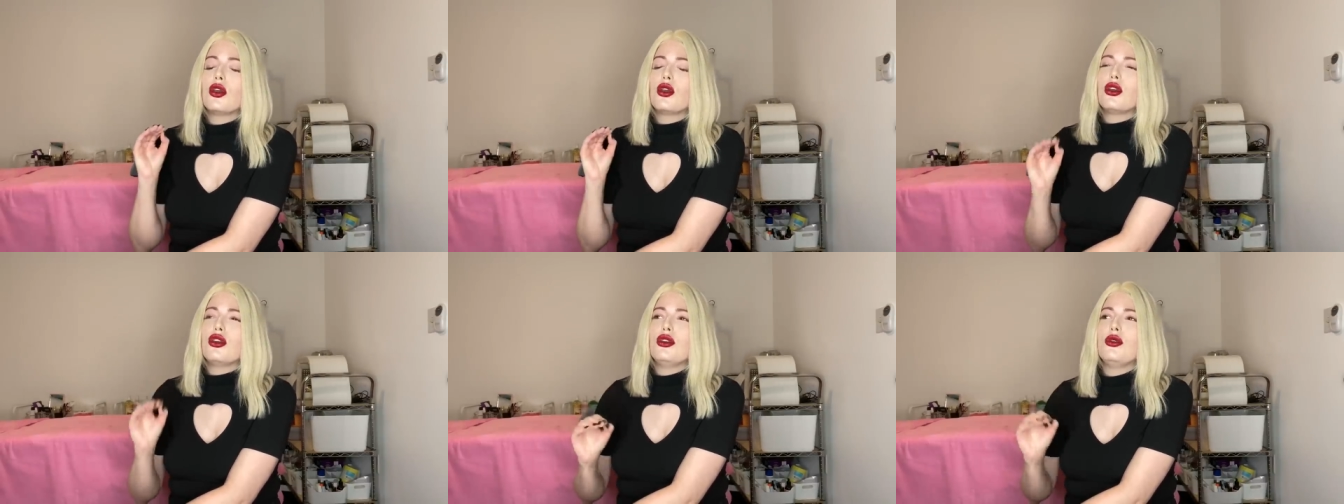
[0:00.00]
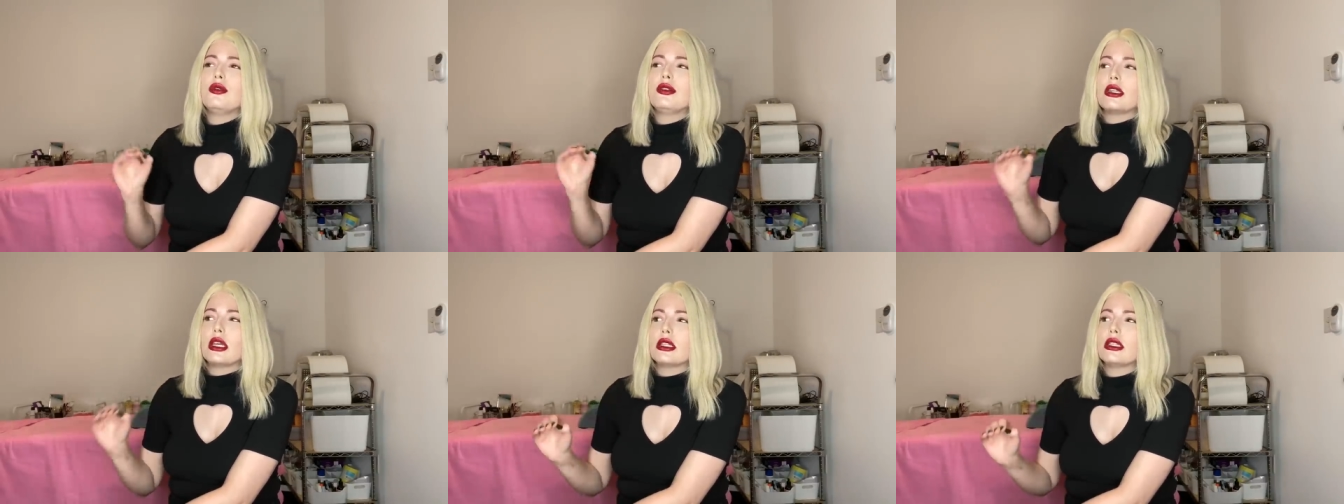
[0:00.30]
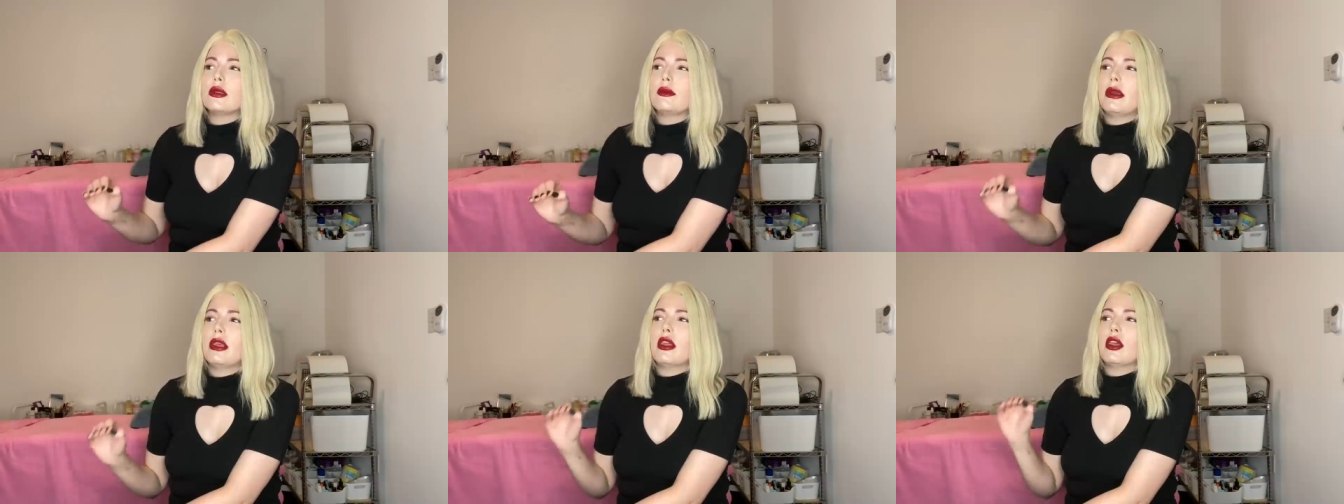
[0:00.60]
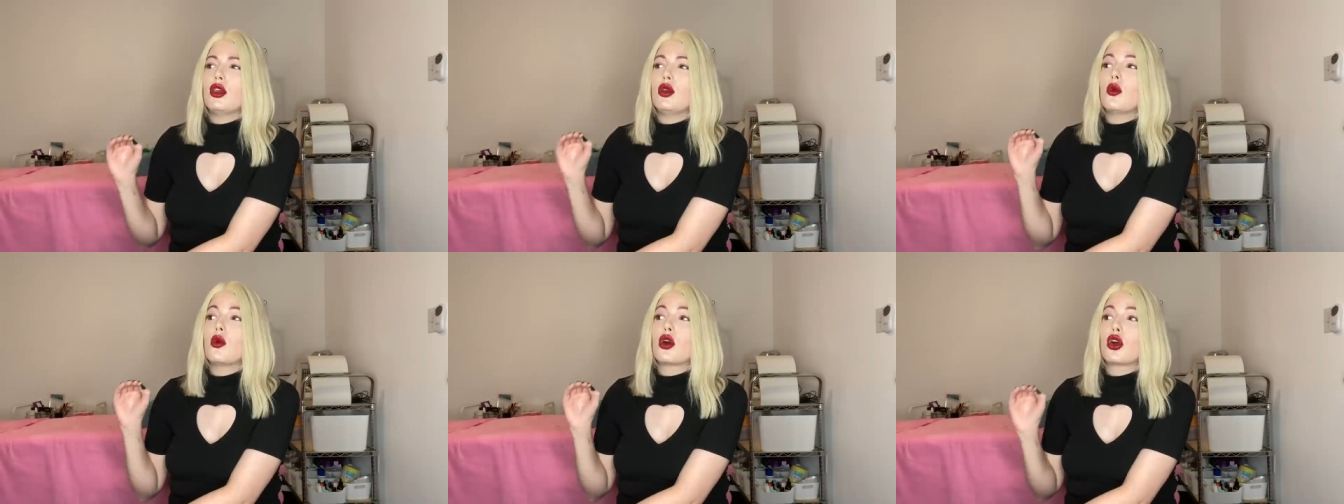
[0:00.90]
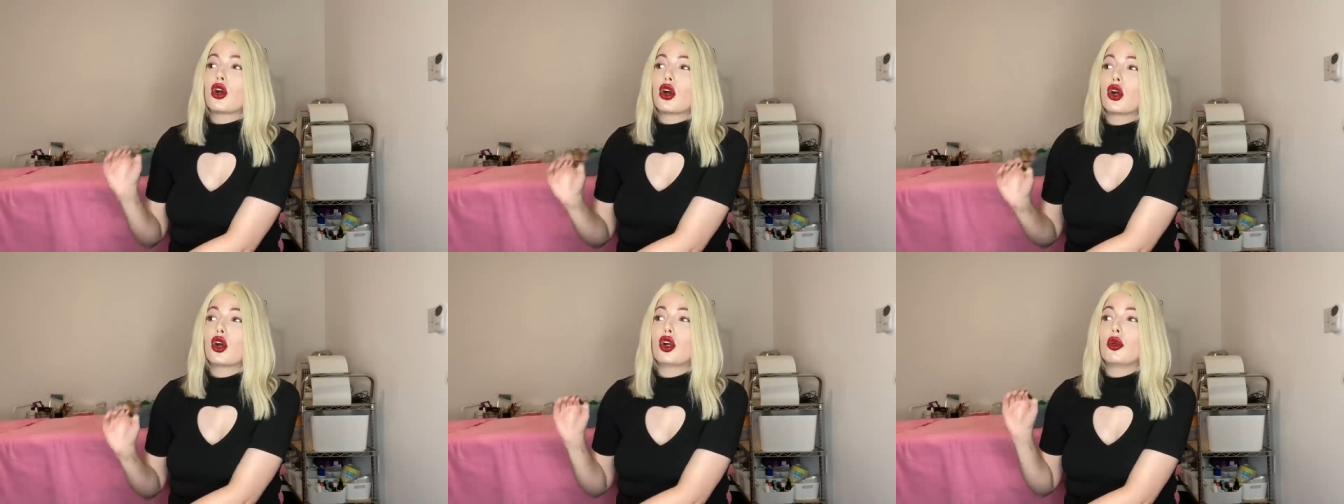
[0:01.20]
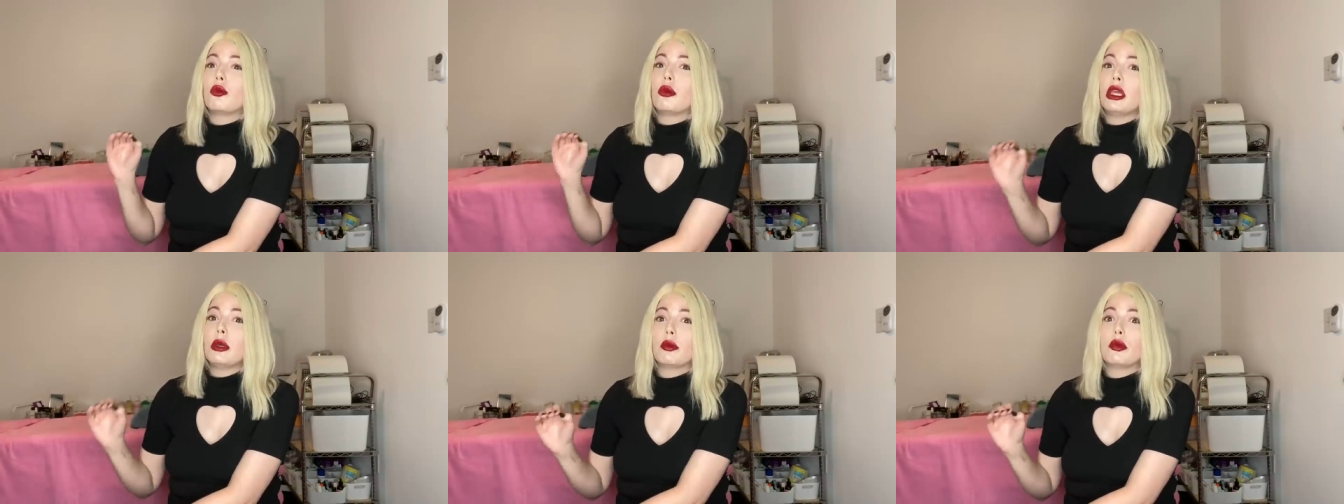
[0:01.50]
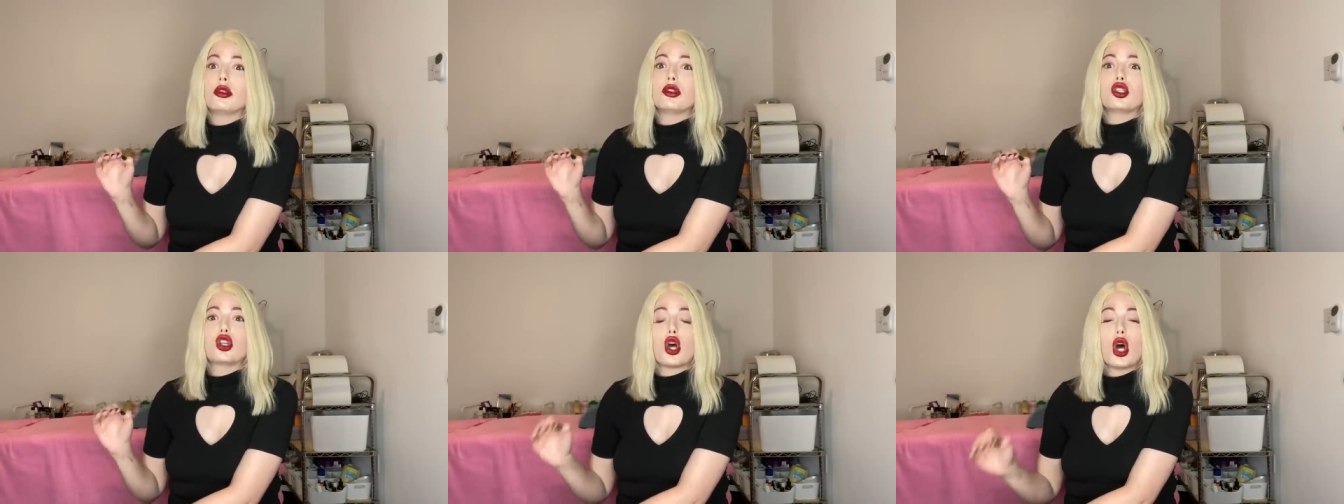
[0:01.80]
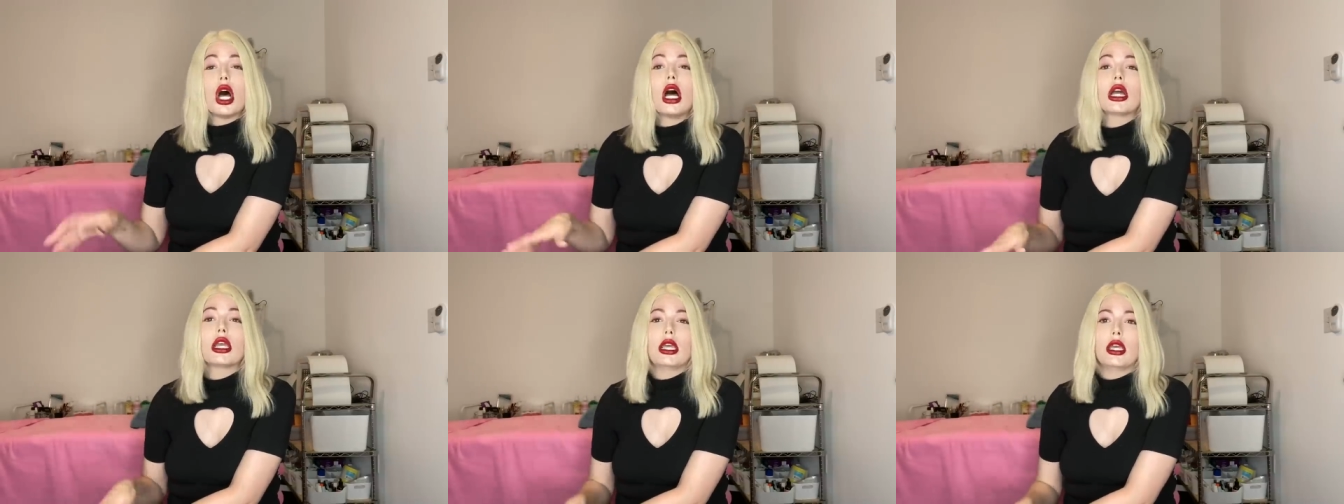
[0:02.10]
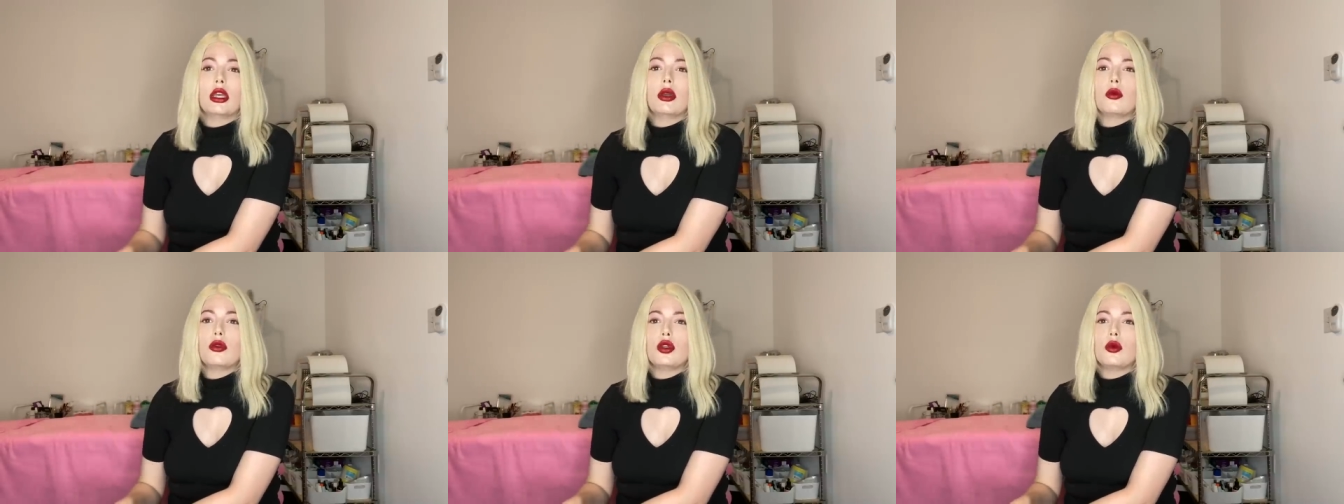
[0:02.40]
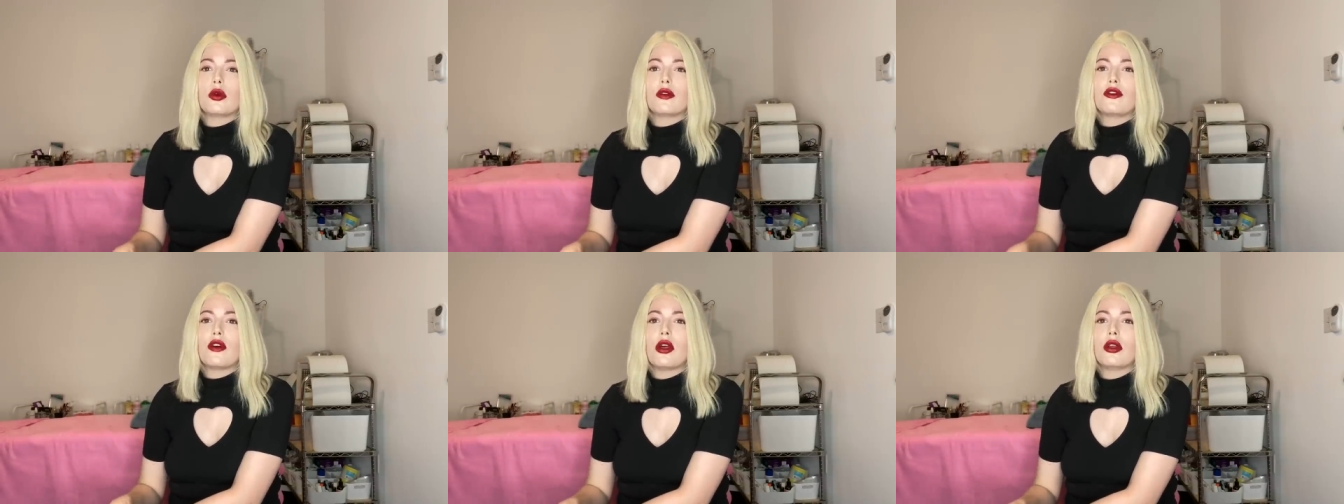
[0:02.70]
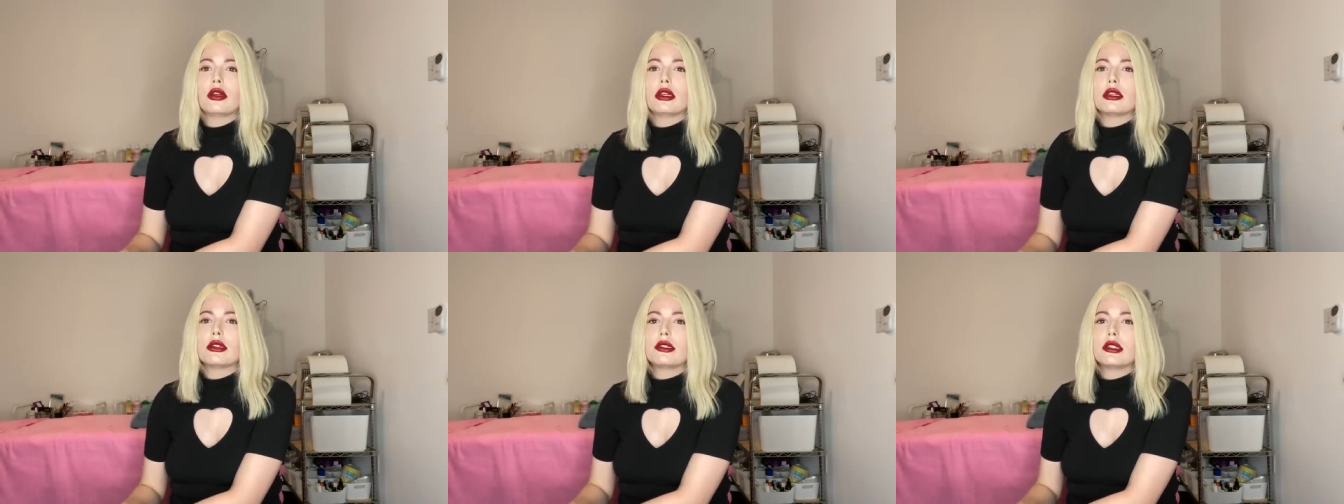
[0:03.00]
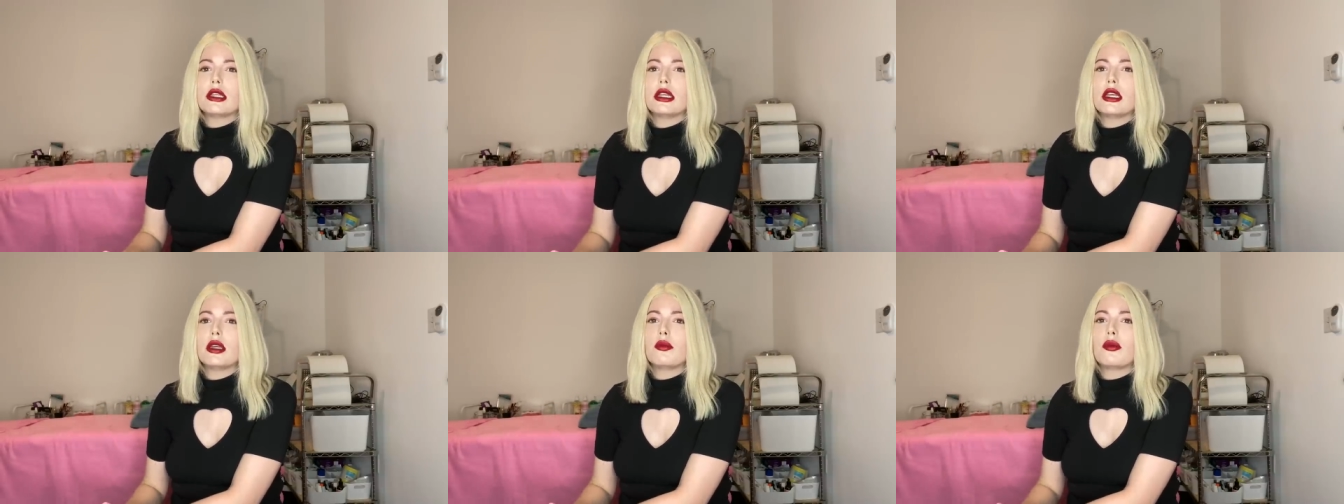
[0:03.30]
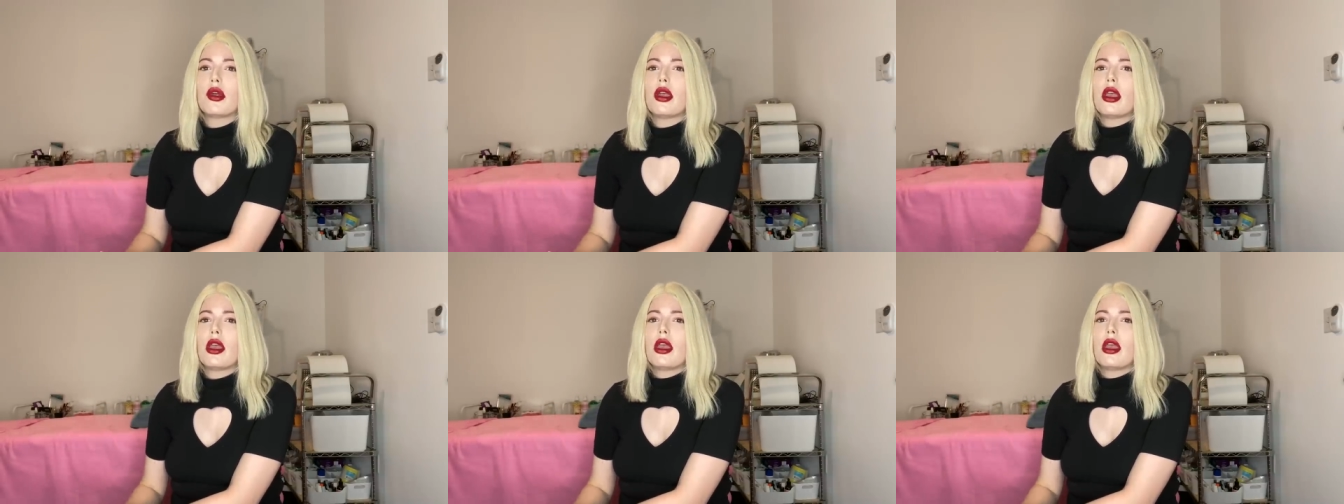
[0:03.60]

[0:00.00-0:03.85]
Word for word: You said to me that you heard people talking when you were falling asleep.